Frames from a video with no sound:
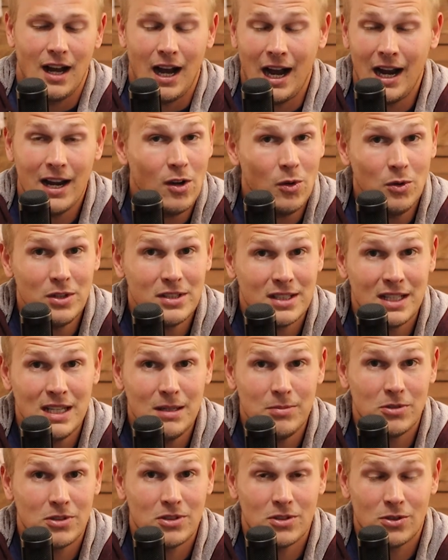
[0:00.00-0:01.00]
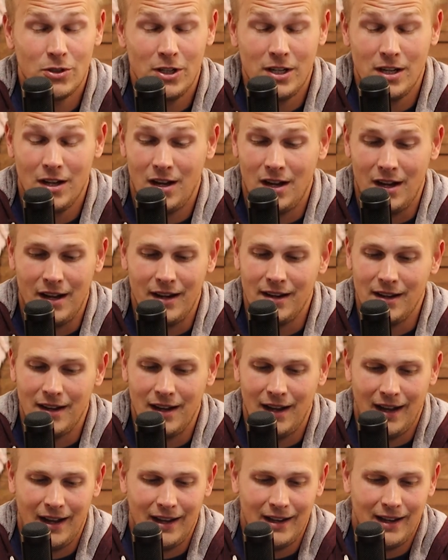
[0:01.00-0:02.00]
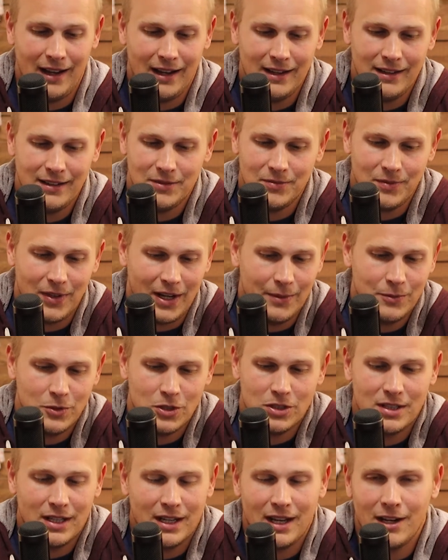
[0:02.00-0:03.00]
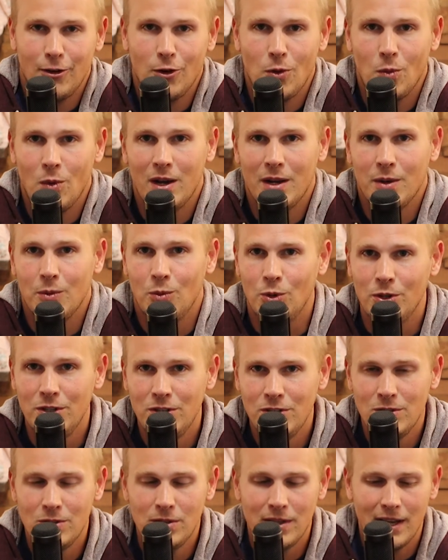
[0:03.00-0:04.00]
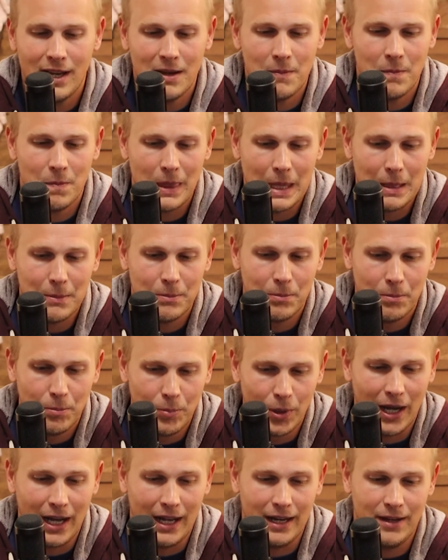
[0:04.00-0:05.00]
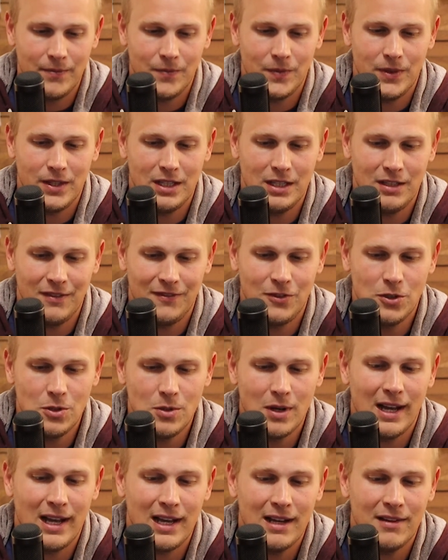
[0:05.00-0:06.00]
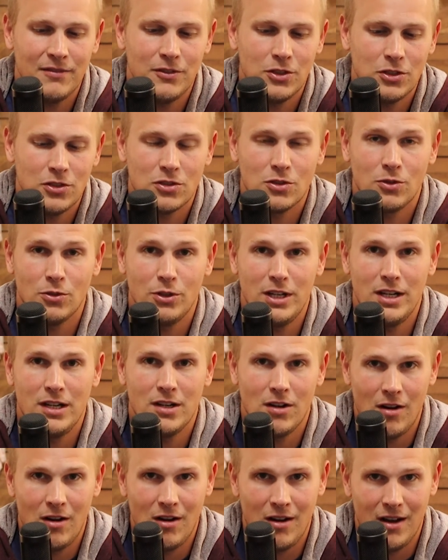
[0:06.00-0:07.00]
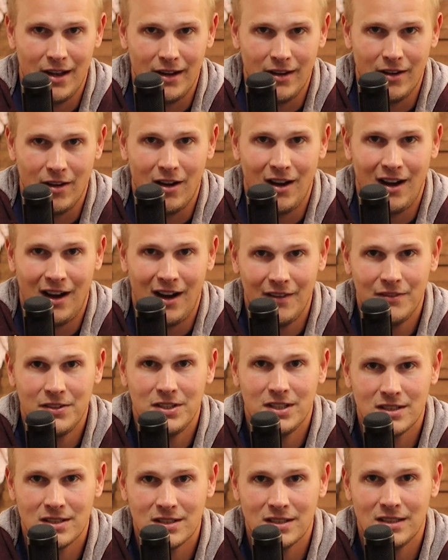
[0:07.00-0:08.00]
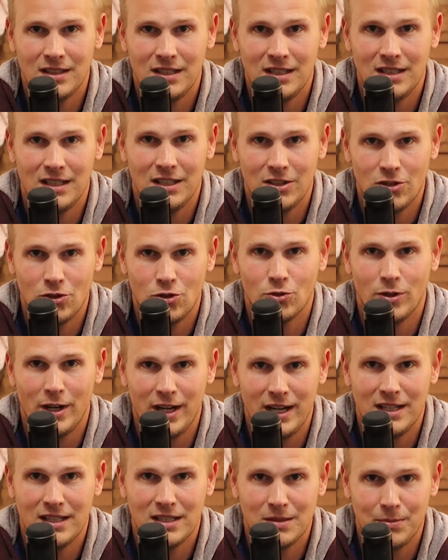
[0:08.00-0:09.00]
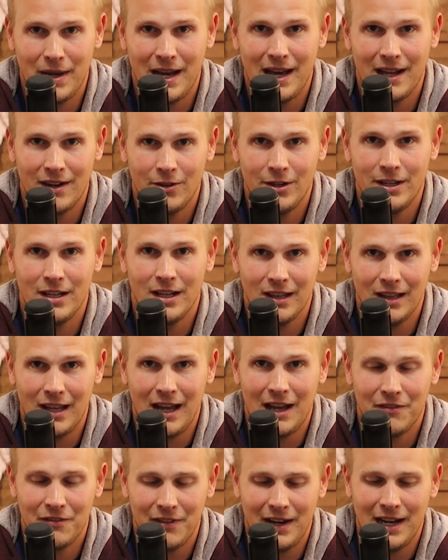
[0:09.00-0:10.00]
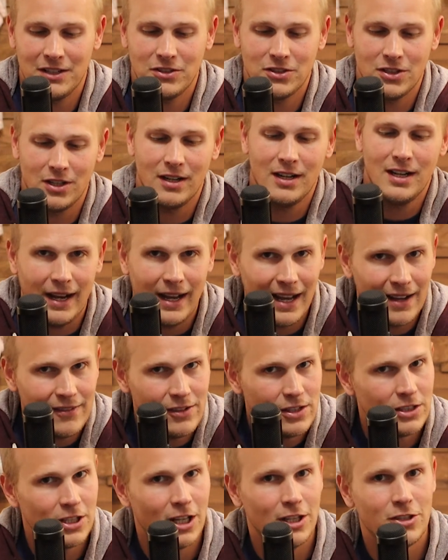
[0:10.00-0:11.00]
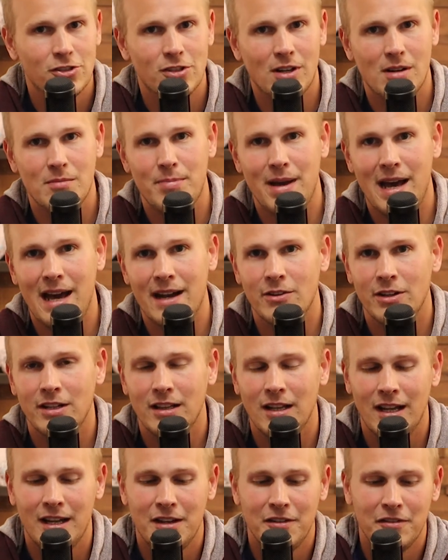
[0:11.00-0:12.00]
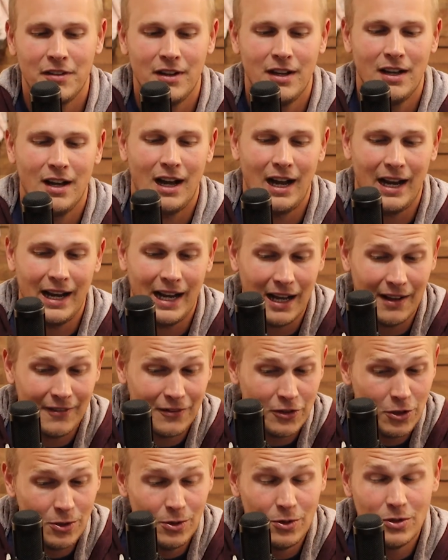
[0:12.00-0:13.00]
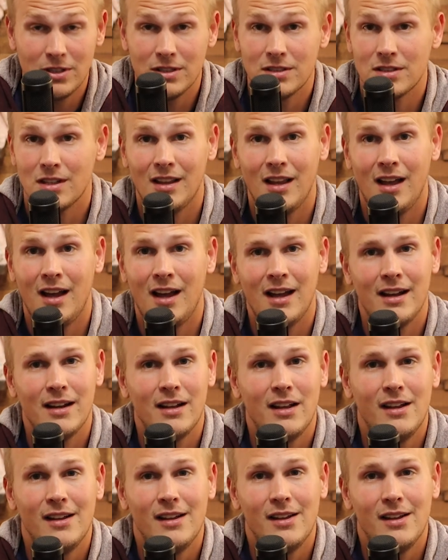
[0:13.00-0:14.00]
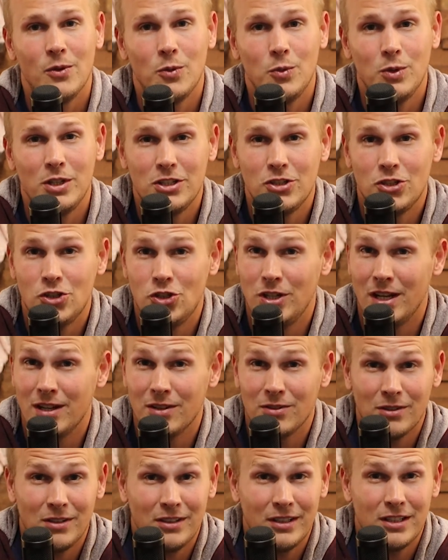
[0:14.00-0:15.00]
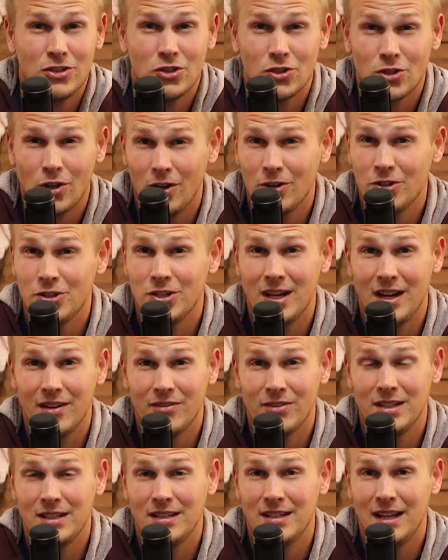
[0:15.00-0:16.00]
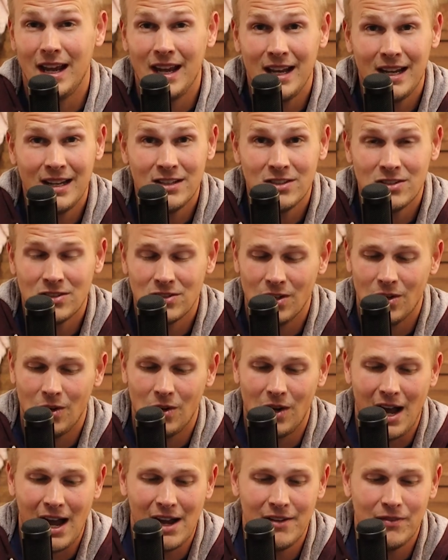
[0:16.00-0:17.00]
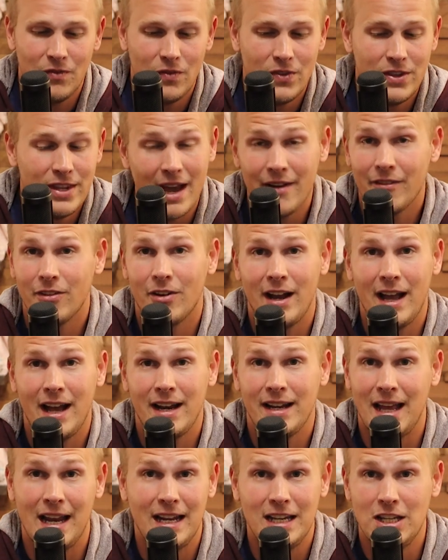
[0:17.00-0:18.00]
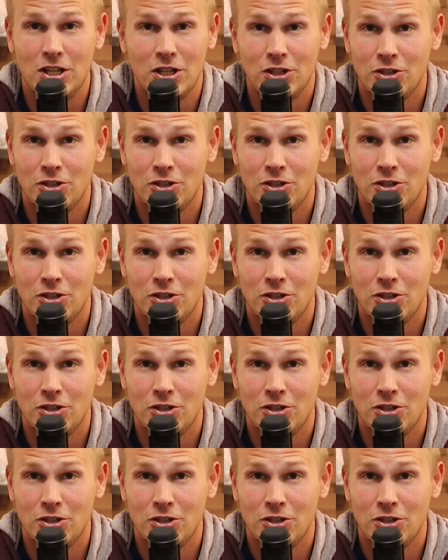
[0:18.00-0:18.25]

I always keep the screen on. I'm just like, I don't know why I wouldn't do that, but if you have the screen on, obviously it drains battery a lot faster. I haven't touched on battery life. I have used this a lot. We generally charge it every day, so I've never had any